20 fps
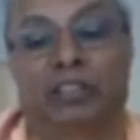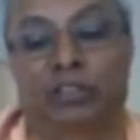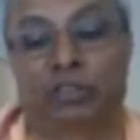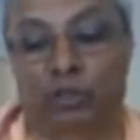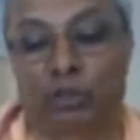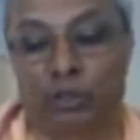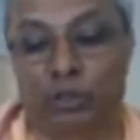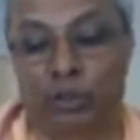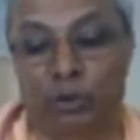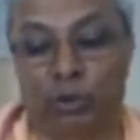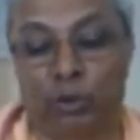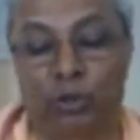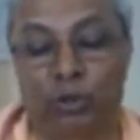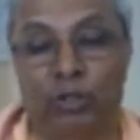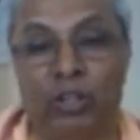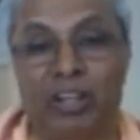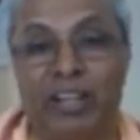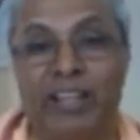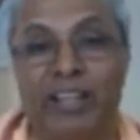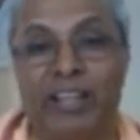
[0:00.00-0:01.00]
So
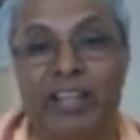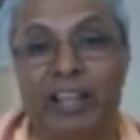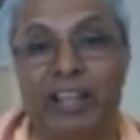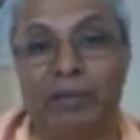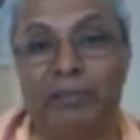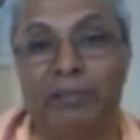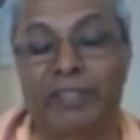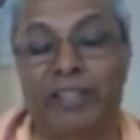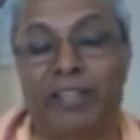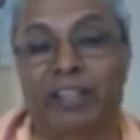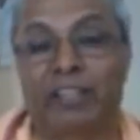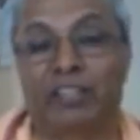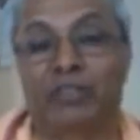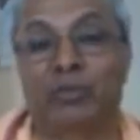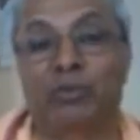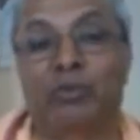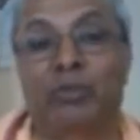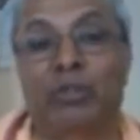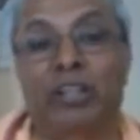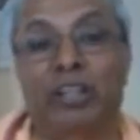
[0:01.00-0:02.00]
yoga helps us
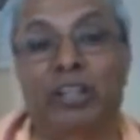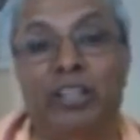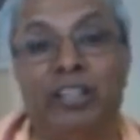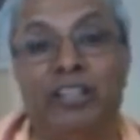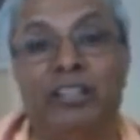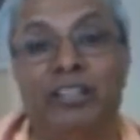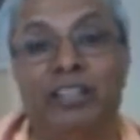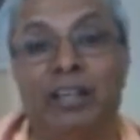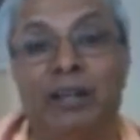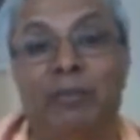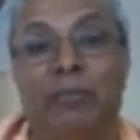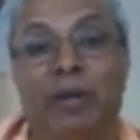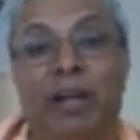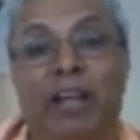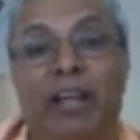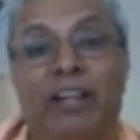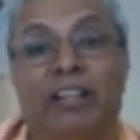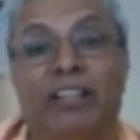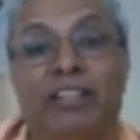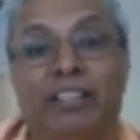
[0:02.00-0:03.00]
to clean the
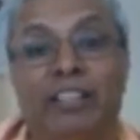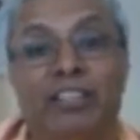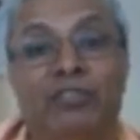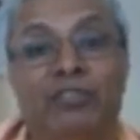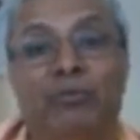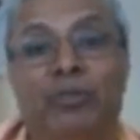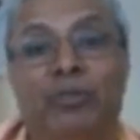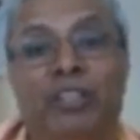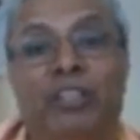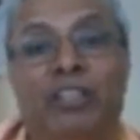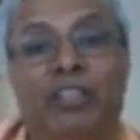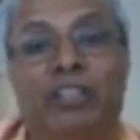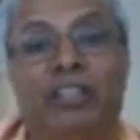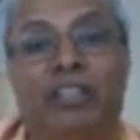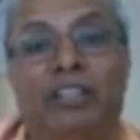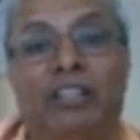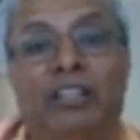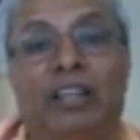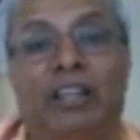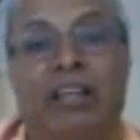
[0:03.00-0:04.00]
mind this way
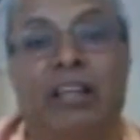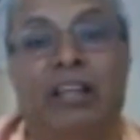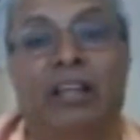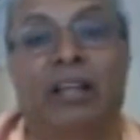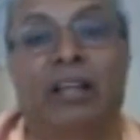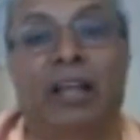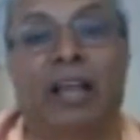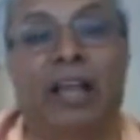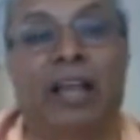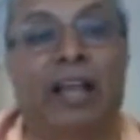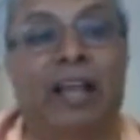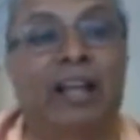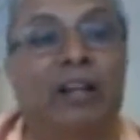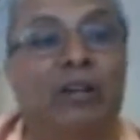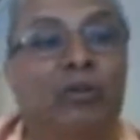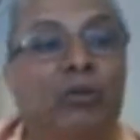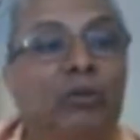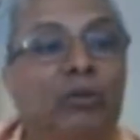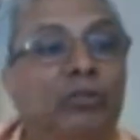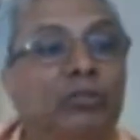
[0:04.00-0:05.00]

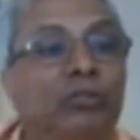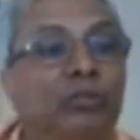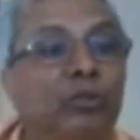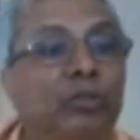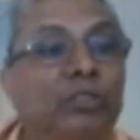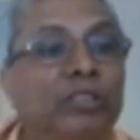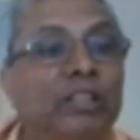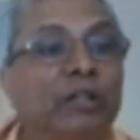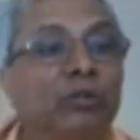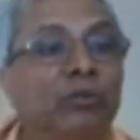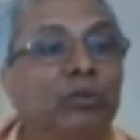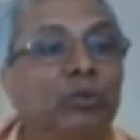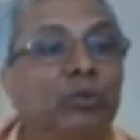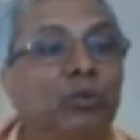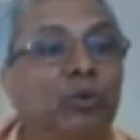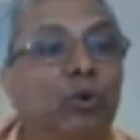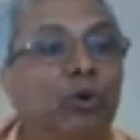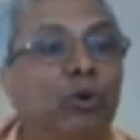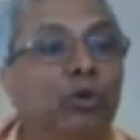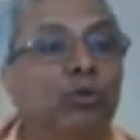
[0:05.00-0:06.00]
and so that we
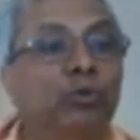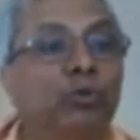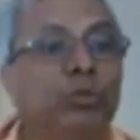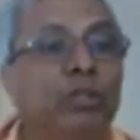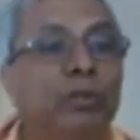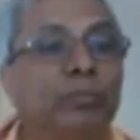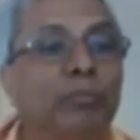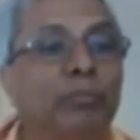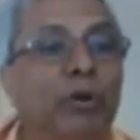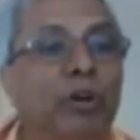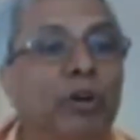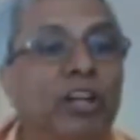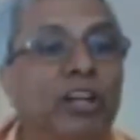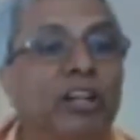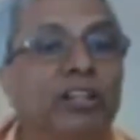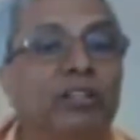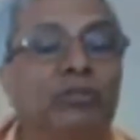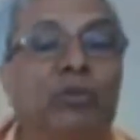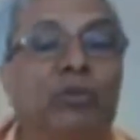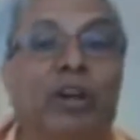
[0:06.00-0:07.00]
go to a
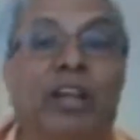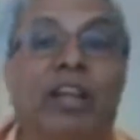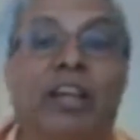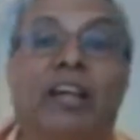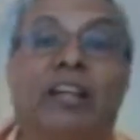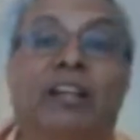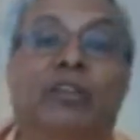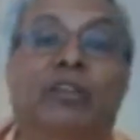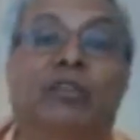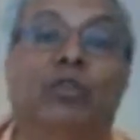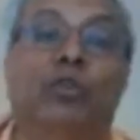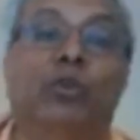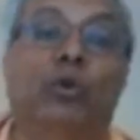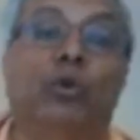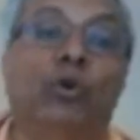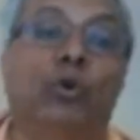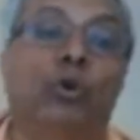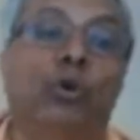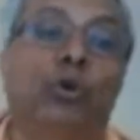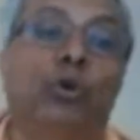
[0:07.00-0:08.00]
point where
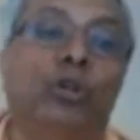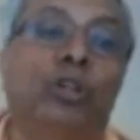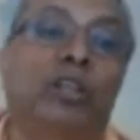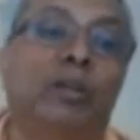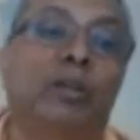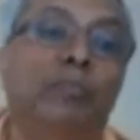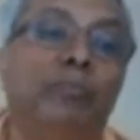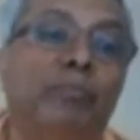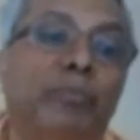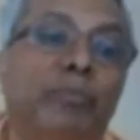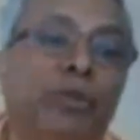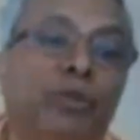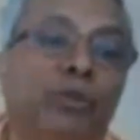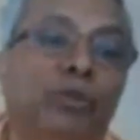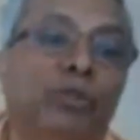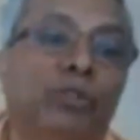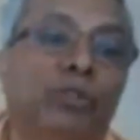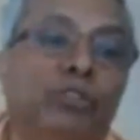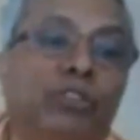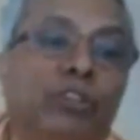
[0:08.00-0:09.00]
no impure